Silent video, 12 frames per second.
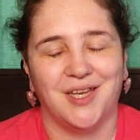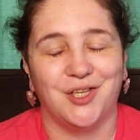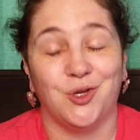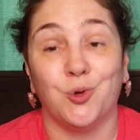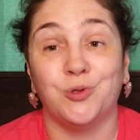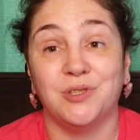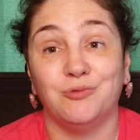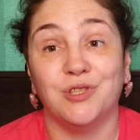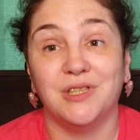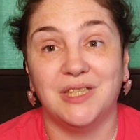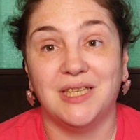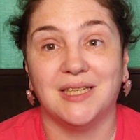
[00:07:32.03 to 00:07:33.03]
You're only
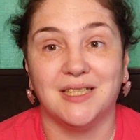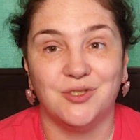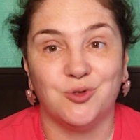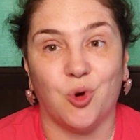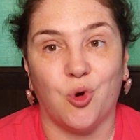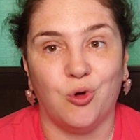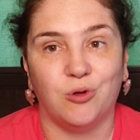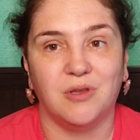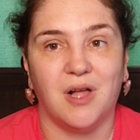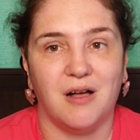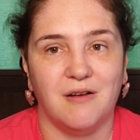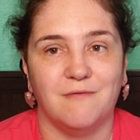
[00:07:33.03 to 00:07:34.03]
really in control
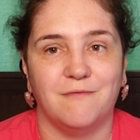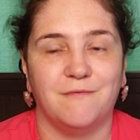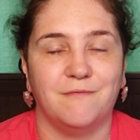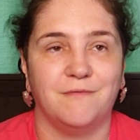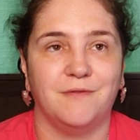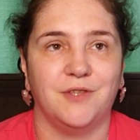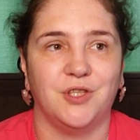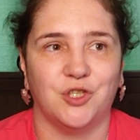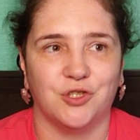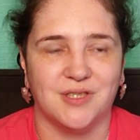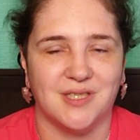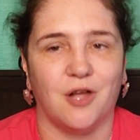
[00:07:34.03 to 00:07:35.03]
of
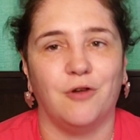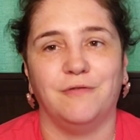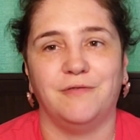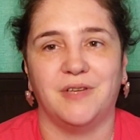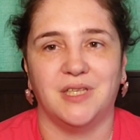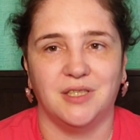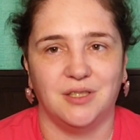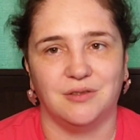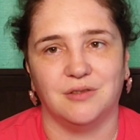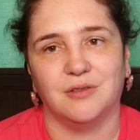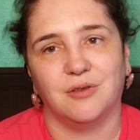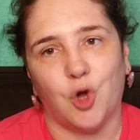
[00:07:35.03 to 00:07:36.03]
yourself and
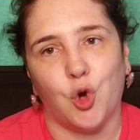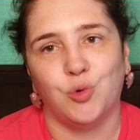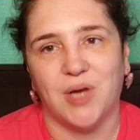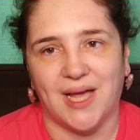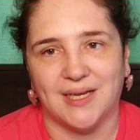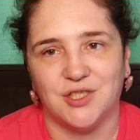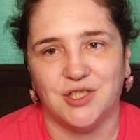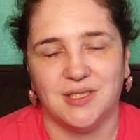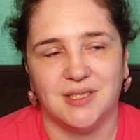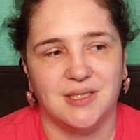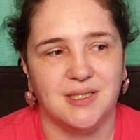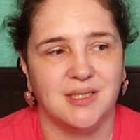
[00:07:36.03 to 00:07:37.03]
your own
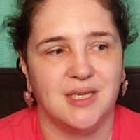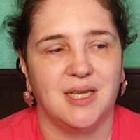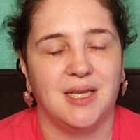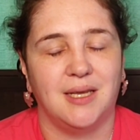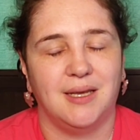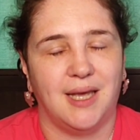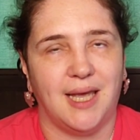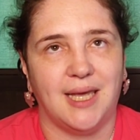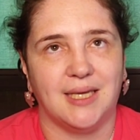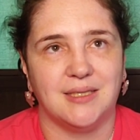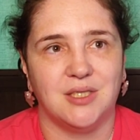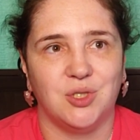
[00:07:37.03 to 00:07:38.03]
actions,
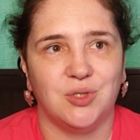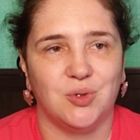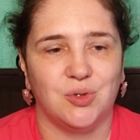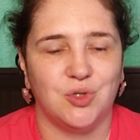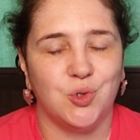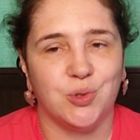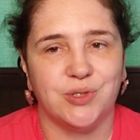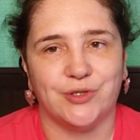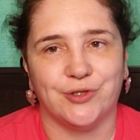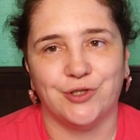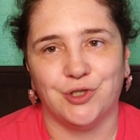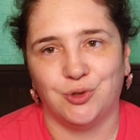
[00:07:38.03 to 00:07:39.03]
and to a
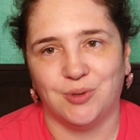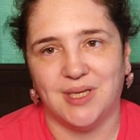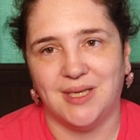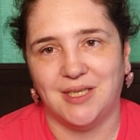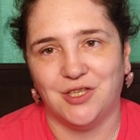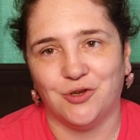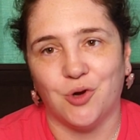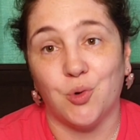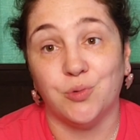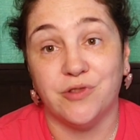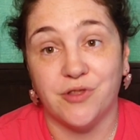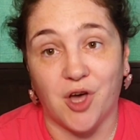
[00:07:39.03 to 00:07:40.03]
certain degree your
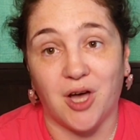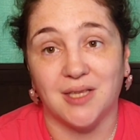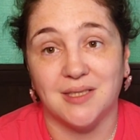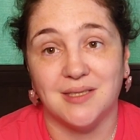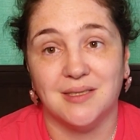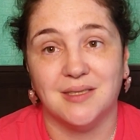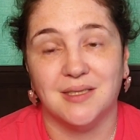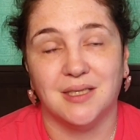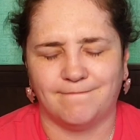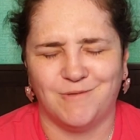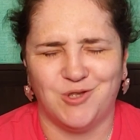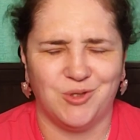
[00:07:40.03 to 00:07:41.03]
own thoughts.
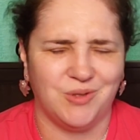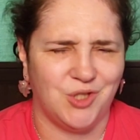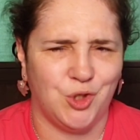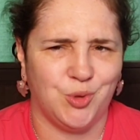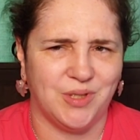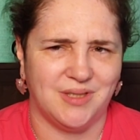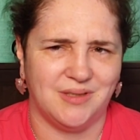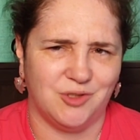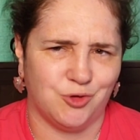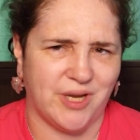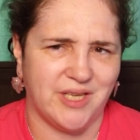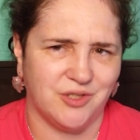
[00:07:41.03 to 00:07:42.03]
You can
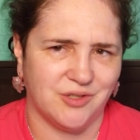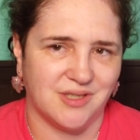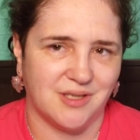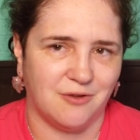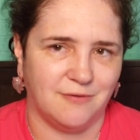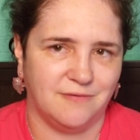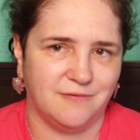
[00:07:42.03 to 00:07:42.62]
train yourself